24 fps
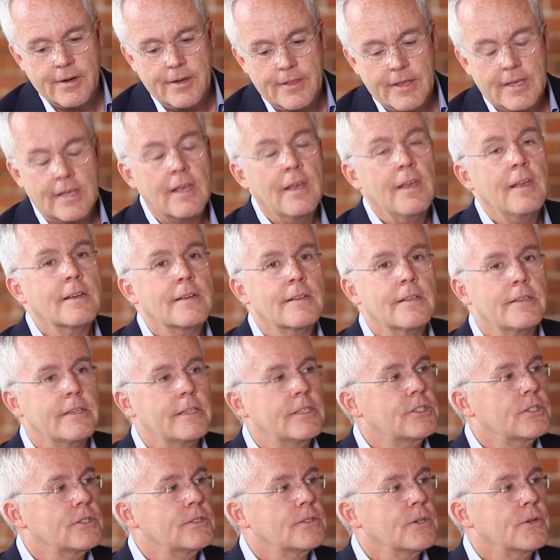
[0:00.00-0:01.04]
I think
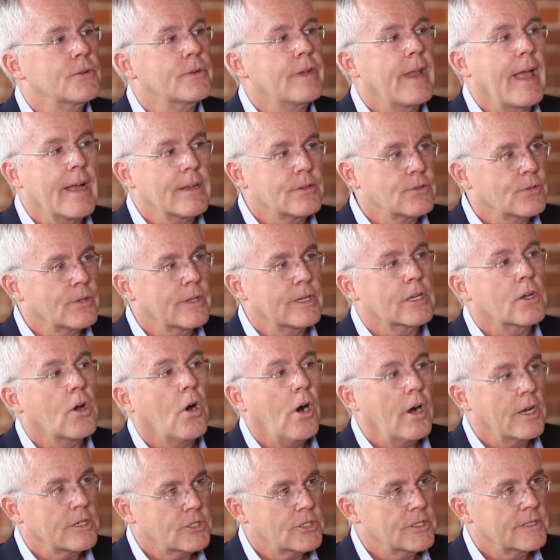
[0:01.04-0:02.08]
clinicians are naturally
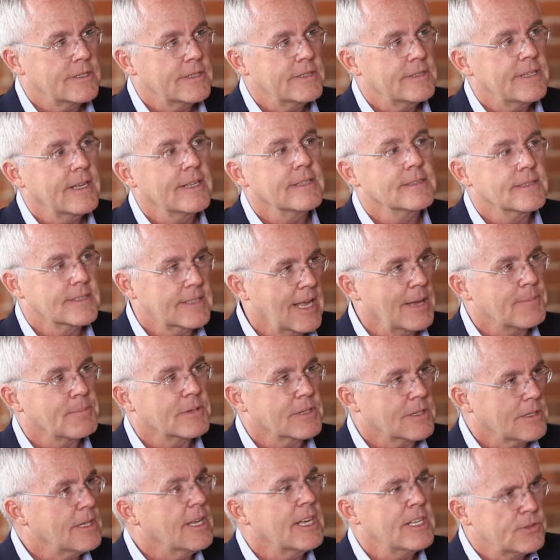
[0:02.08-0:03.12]
cautious and
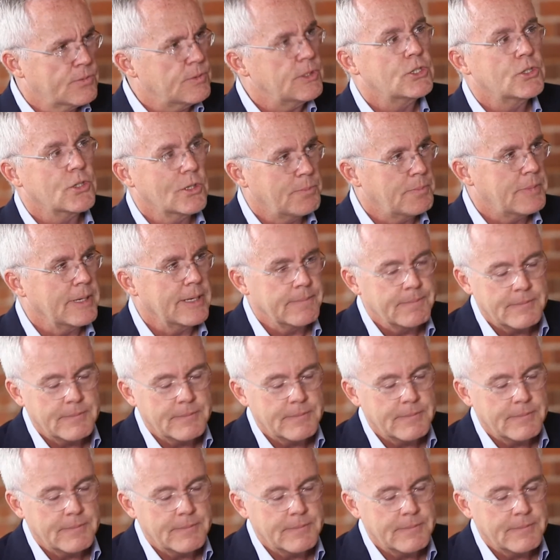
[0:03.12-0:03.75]
skeptical, as we should be.